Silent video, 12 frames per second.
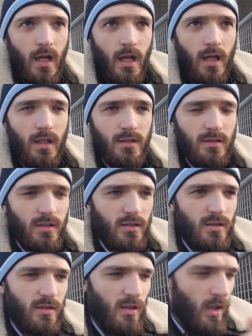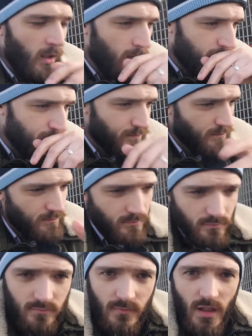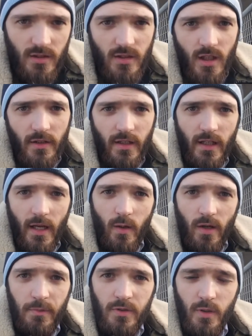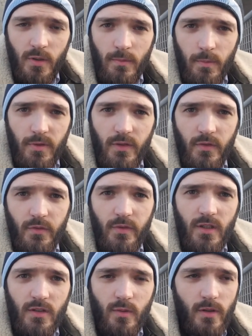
And it's kind of like how I've been doing in my previous videos,